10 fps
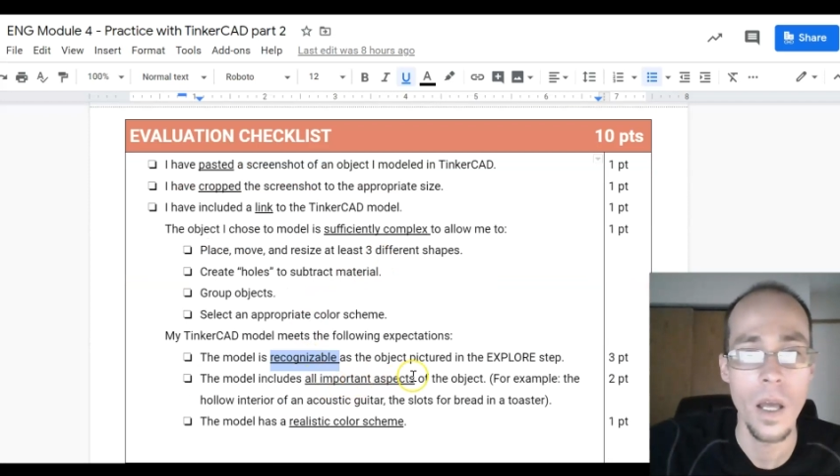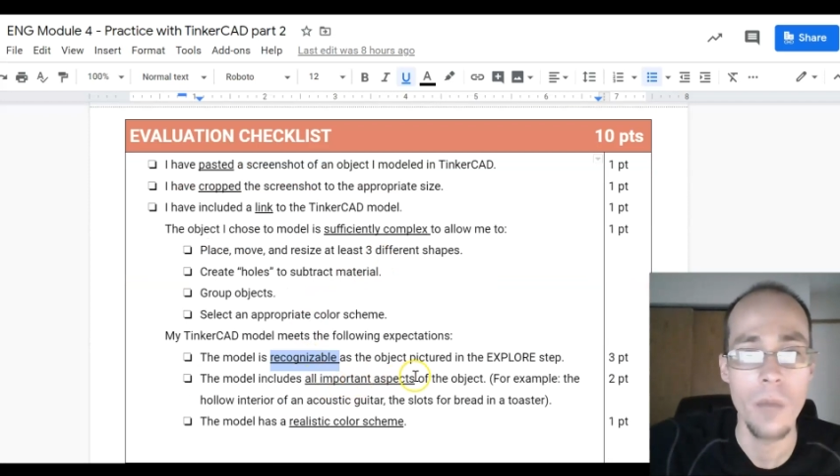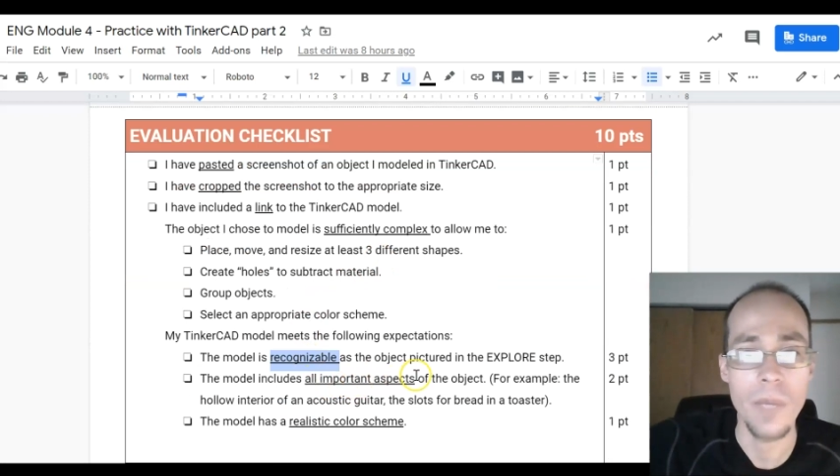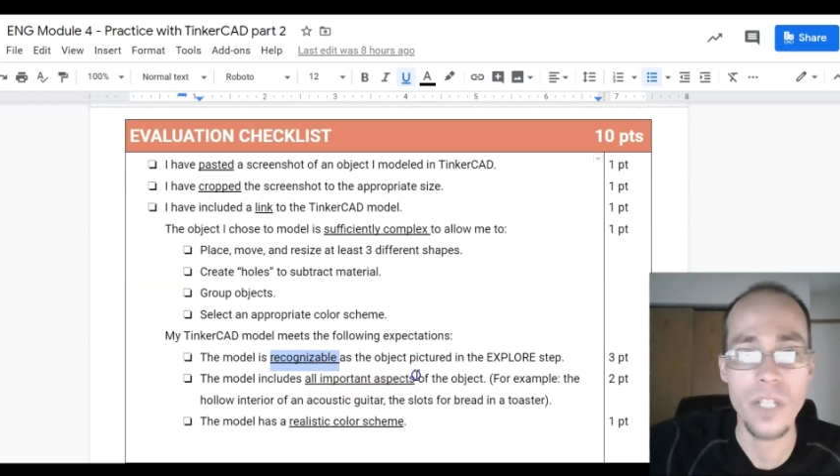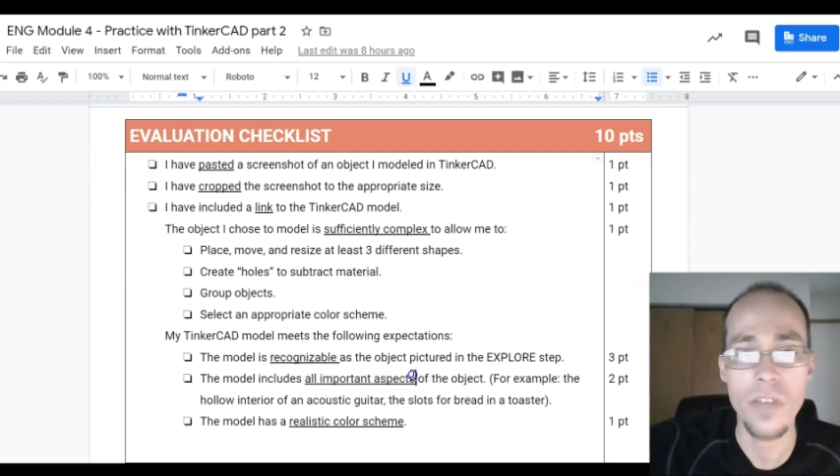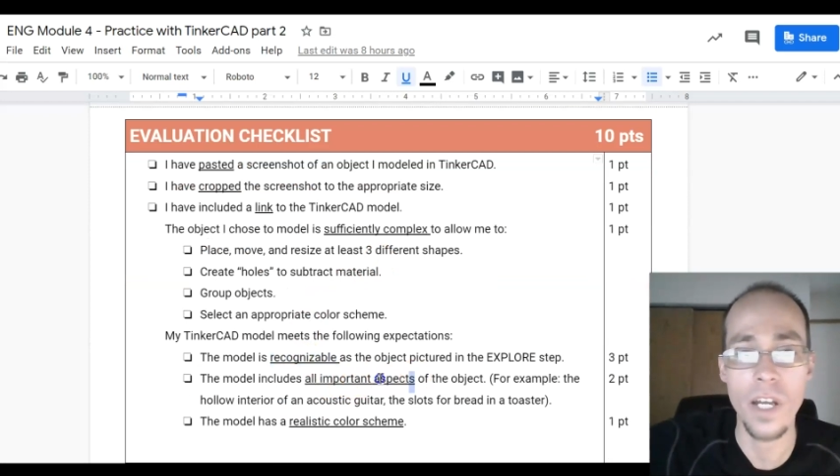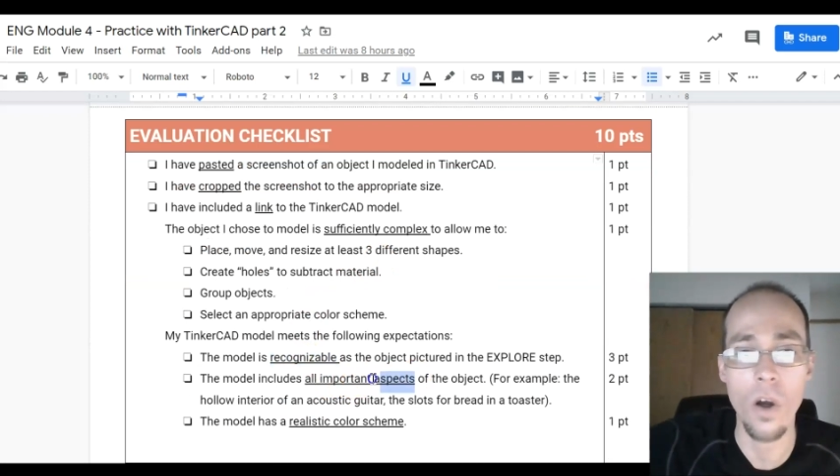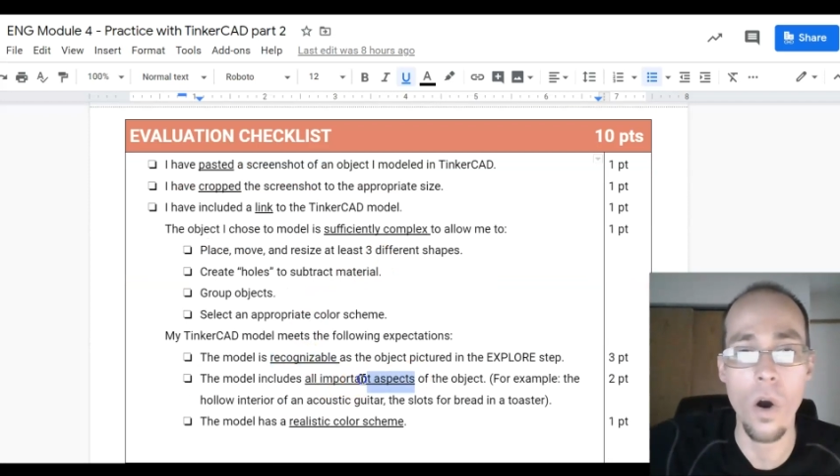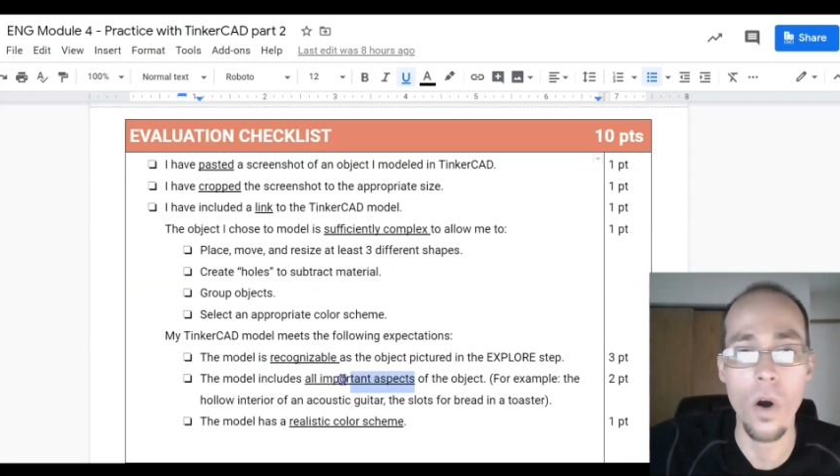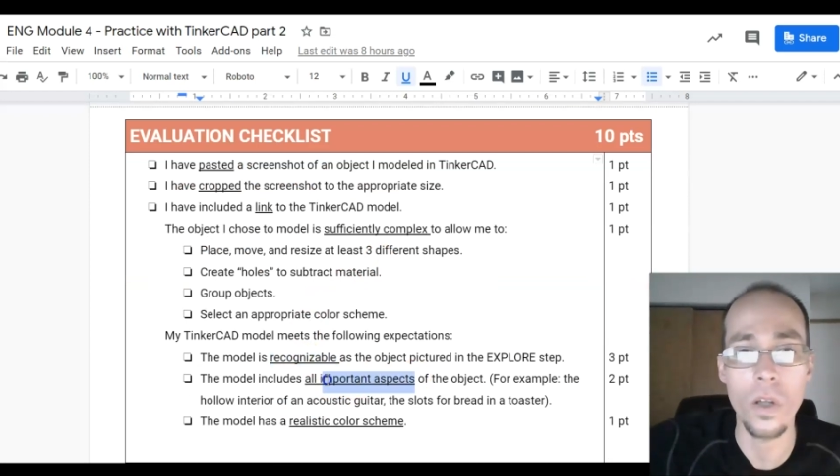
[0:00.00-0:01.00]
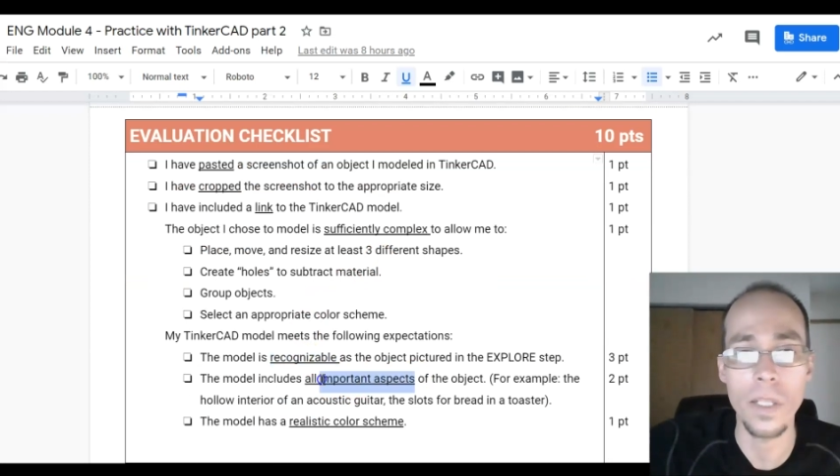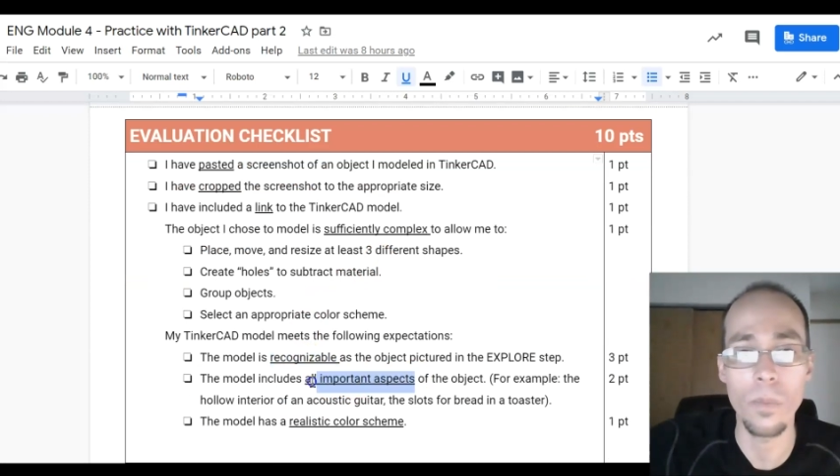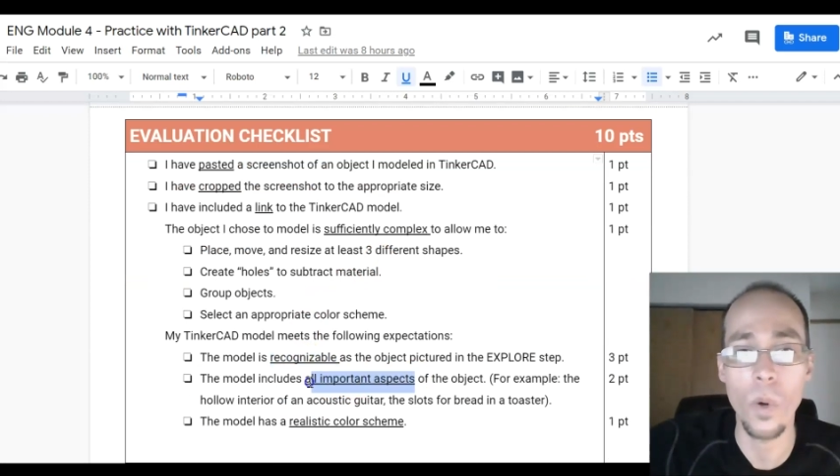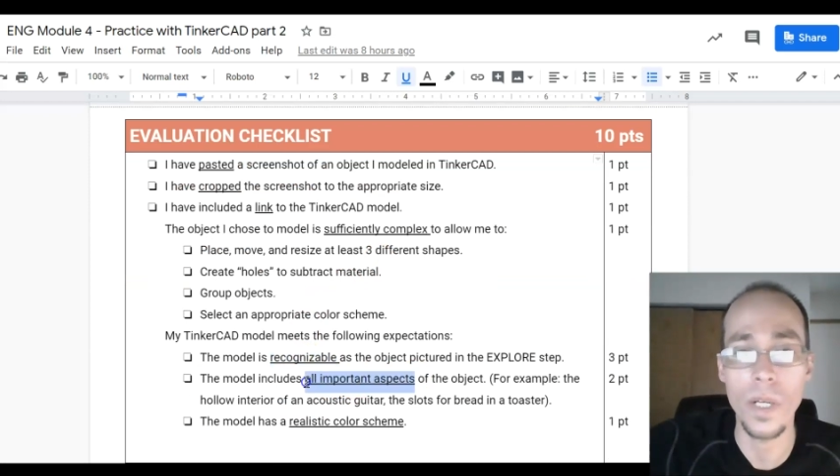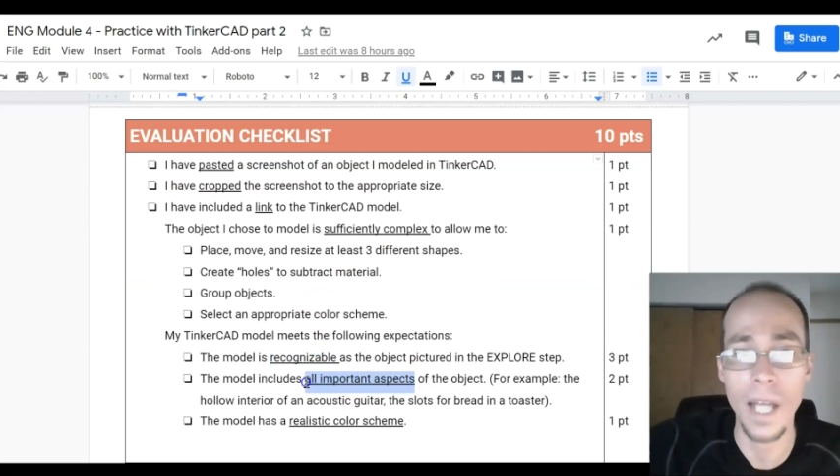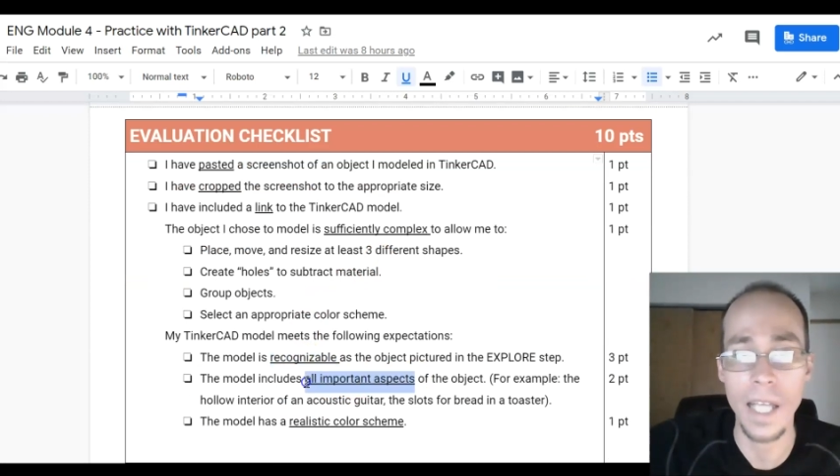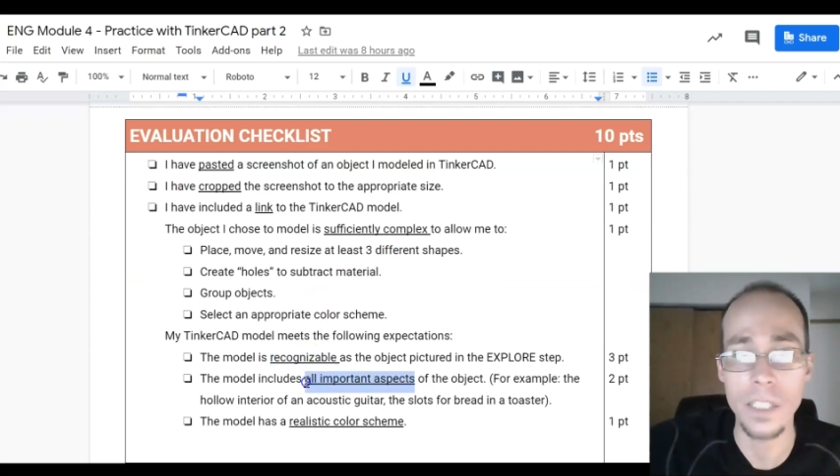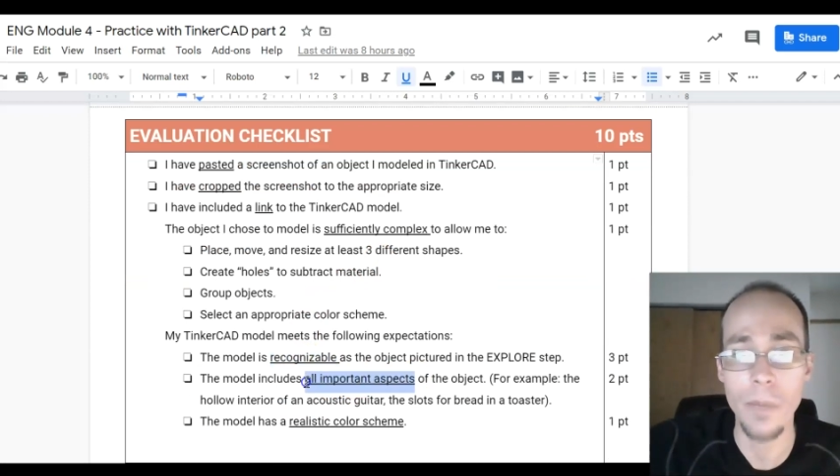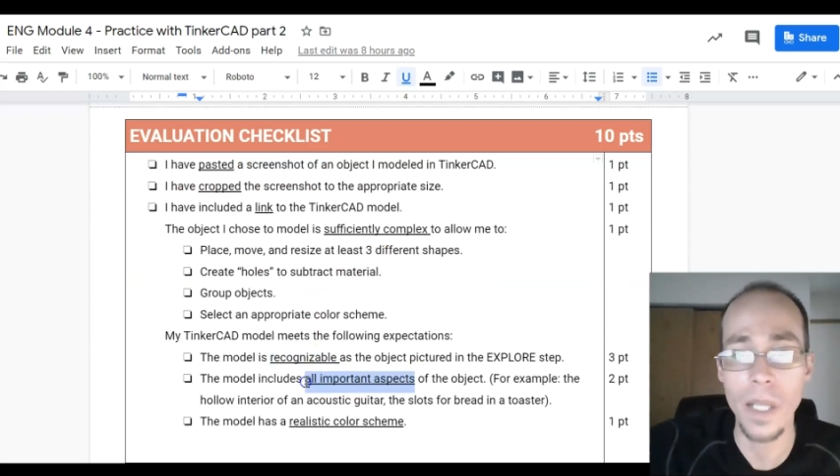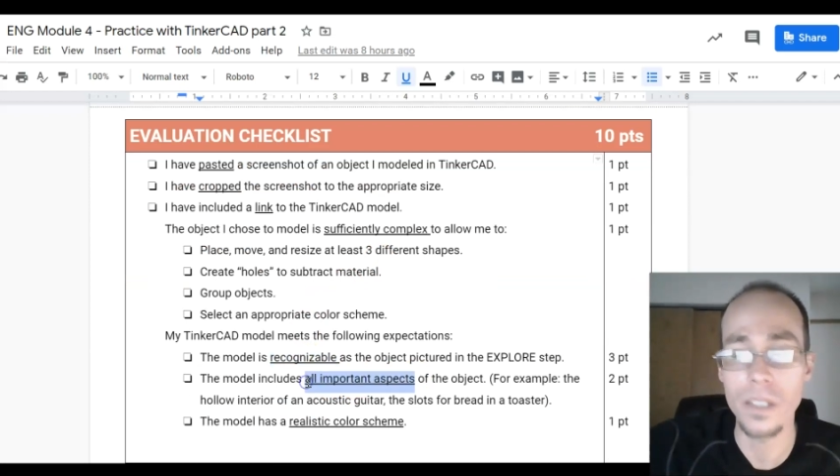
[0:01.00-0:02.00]
make sure that all important
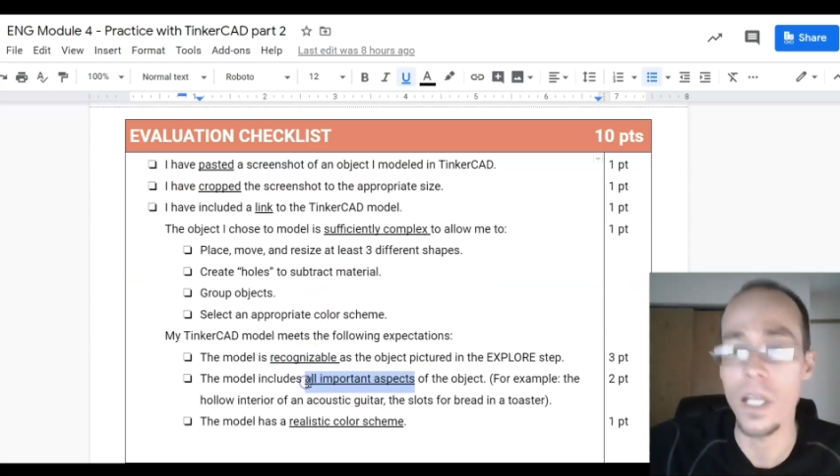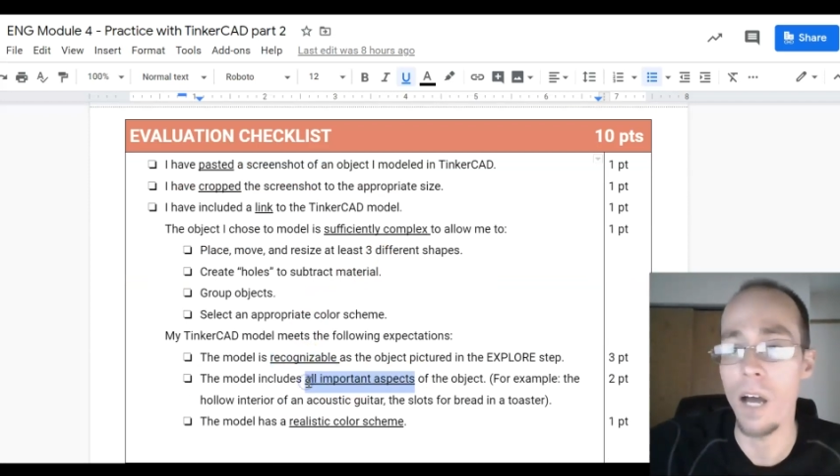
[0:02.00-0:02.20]
aspects